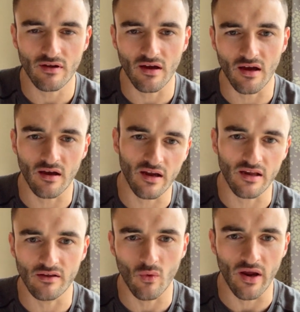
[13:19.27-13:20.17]

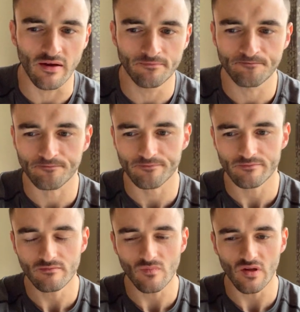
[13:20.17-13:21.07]
either way?
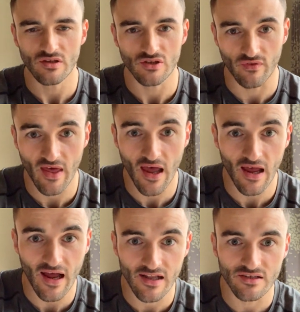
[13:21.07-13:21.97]
So
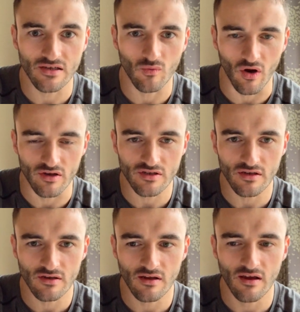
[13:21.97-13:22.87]
their answer was,
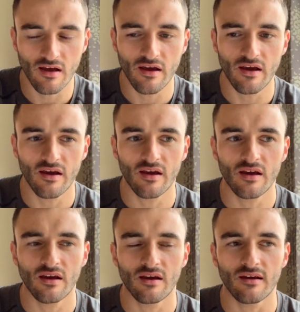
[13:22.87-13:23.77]

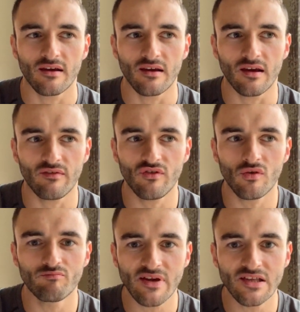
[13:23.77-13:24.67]
if
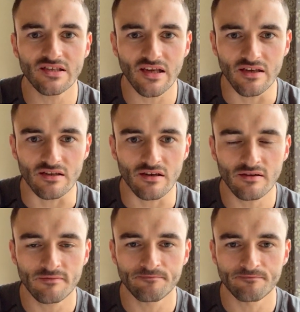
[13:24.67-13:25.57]
you're
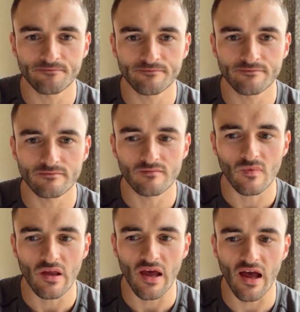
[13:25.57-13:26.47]
mid-season
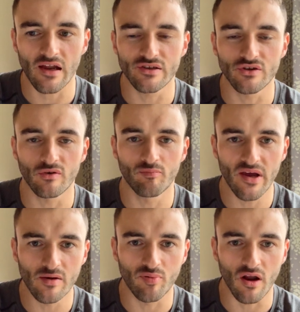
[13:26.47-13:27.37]
and you're a
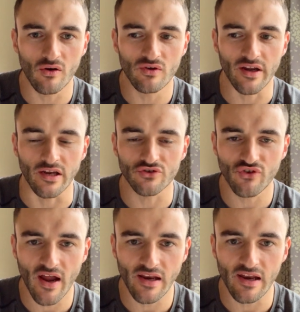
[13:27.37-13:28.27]
big bloke and you're
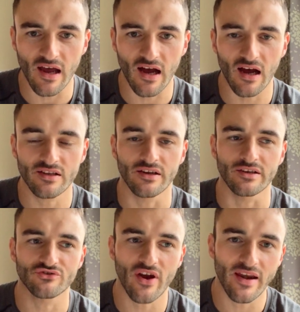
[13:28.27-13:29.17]
training hard and
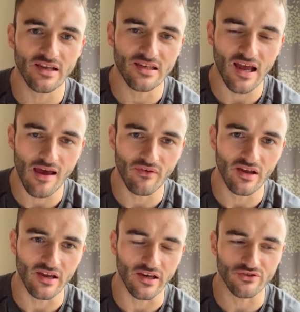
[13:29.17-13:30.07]
your training's
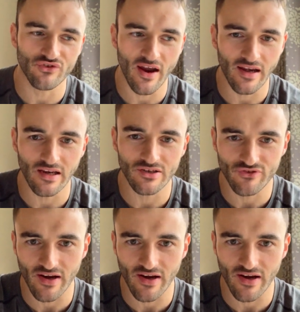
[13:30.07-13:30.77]
heavy and you're training,